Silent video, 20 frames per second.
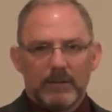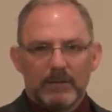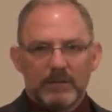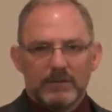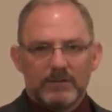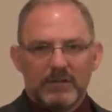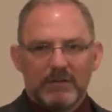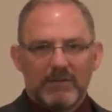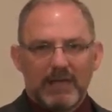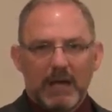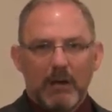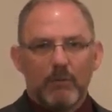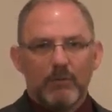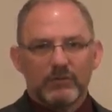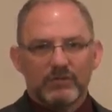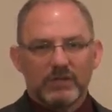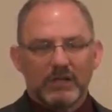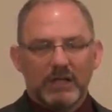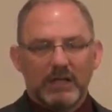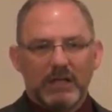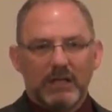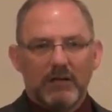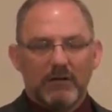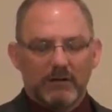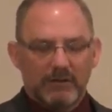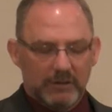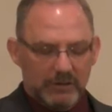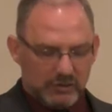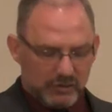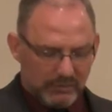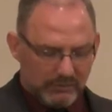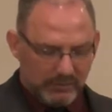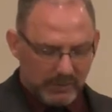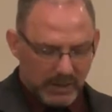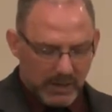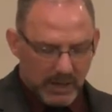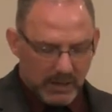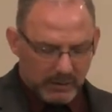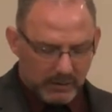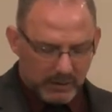See, that was the eagerness of the
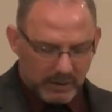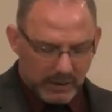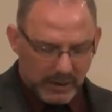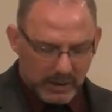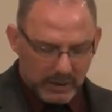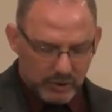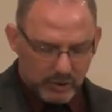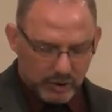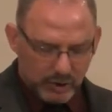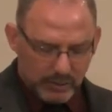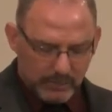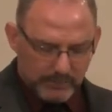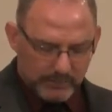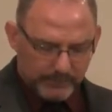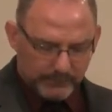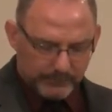congregation.